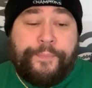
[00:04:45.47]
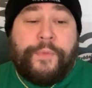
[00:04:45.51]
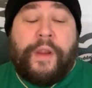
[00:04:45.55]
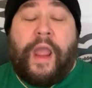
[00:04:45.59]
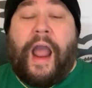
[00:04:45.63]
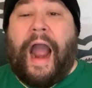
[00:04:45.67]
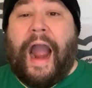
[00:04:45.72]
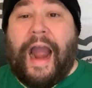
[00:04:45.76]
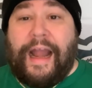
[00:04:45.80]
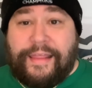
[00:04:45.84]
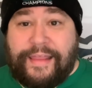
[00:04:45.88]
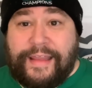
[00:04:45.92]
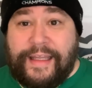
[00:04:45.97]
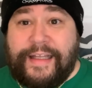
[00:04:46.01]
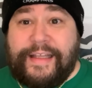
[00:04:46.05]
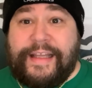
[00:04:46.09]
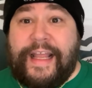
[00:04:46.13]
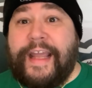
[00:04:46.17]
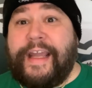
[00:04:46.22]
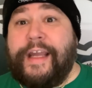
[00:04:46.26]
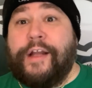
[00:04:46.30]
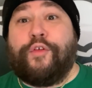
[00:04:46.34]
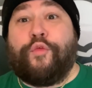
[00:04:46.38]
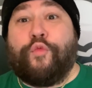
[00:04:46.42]
I think they
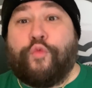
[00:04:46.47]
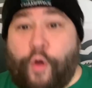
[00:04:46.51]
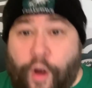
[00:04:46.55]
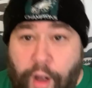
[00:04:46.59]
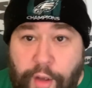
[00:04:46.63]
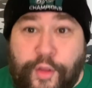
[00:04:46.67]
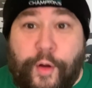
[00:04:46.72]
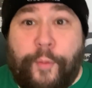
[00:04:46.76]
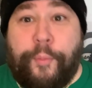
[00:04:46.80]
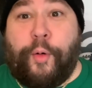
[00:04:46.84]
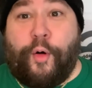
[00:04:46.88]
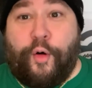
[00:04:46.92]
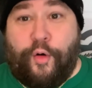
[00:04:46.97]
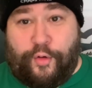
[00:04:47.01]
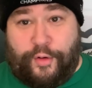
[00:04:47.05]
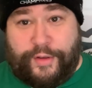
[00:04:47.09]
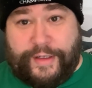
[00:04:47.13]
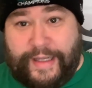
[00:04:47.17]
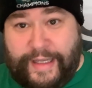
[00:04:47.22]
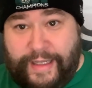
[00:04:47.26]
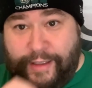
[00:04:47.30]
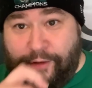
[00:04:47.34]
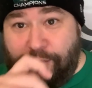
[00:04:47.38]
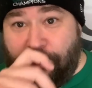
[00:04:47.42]
can run the ball on
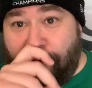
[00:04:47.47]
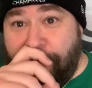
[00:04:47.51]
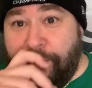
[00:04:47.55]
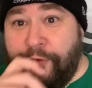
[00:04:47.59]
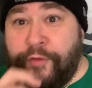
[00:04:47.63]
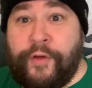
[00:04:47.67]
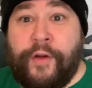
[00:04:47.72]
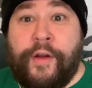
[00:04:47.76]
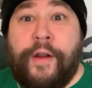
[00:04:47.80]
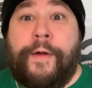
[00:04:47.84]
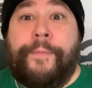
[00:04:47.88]
the Eagles.